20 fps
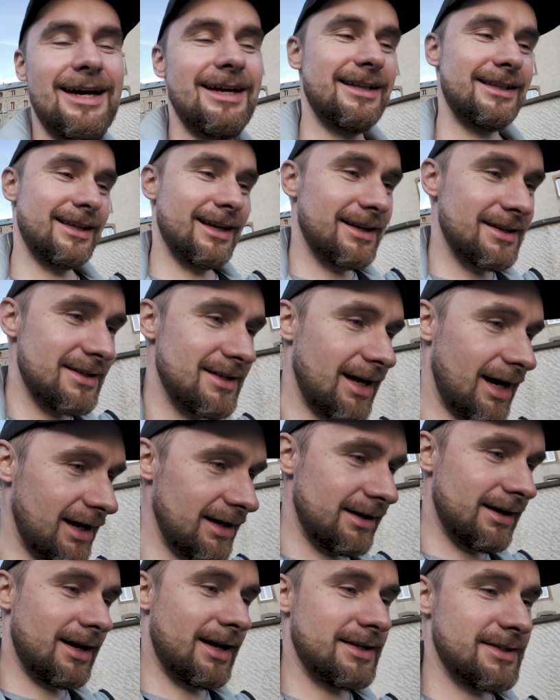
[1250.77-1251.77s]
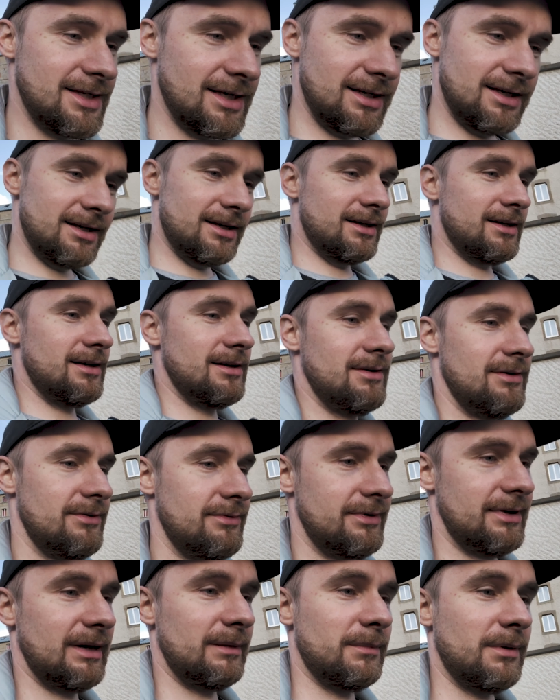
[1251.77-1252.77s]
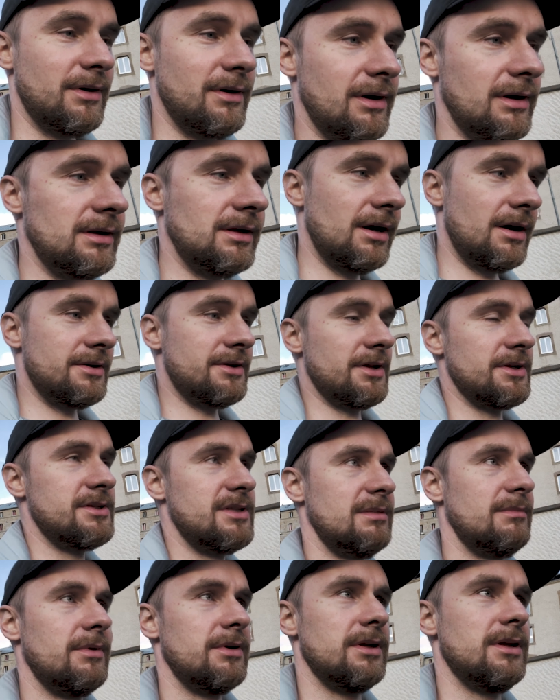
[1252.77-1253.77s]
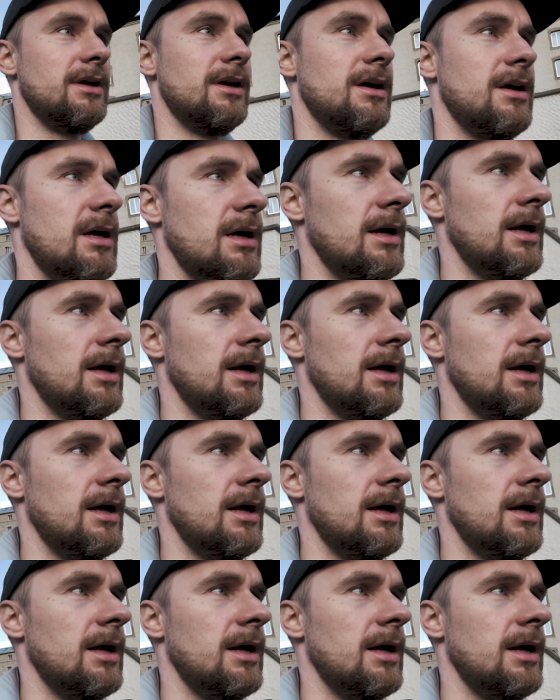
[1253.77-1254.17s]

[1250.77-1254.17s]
and I, I, as I uh, remember in her testimony,